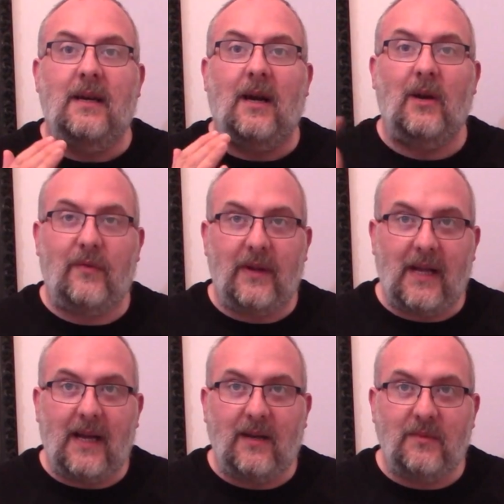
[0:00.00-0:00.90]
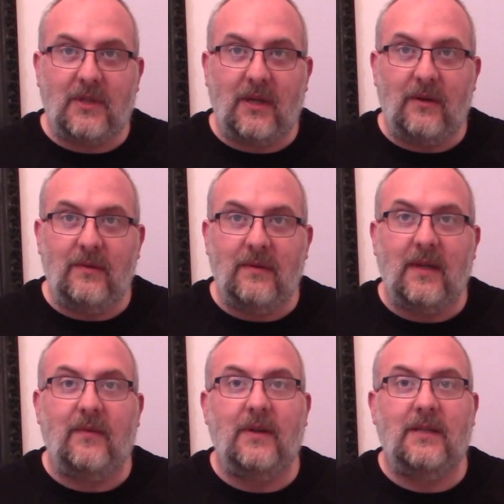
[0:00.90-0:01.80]
Hopefully that helps you.
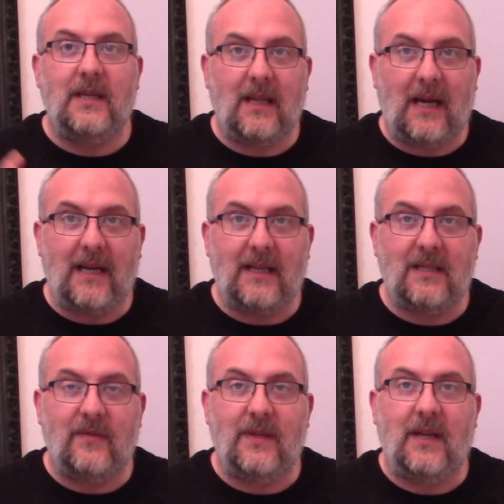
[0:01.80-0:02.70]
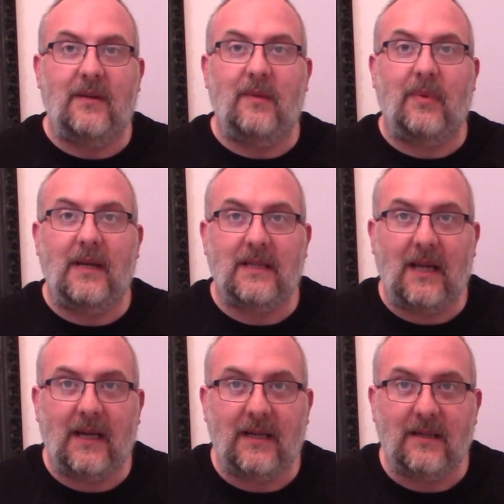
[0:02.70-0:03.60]
If you did like this video, then please
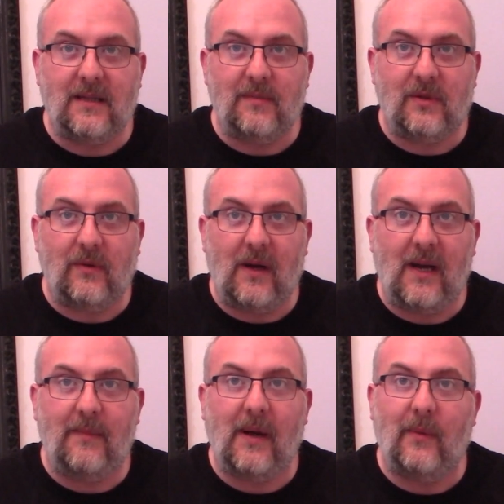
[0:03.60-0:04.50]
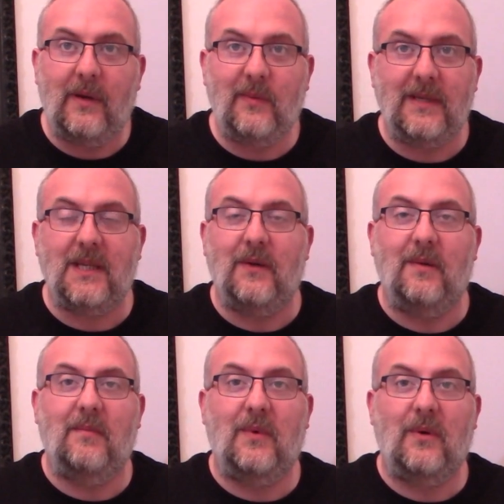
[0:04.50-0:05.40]
like and subscribe. I will be
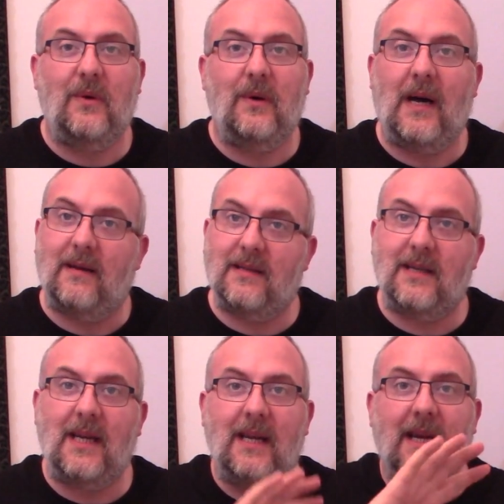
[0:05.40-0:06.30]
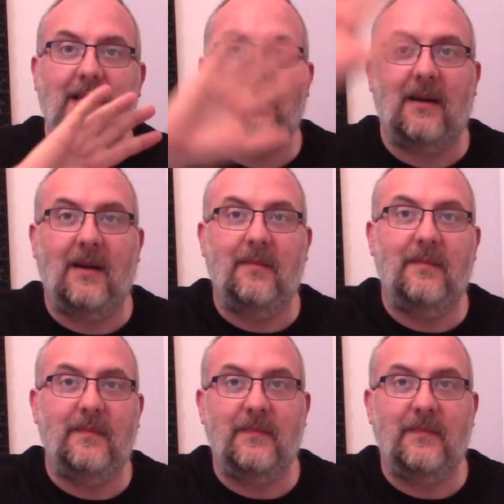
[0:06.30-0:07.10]
doing more. I'll see you next time.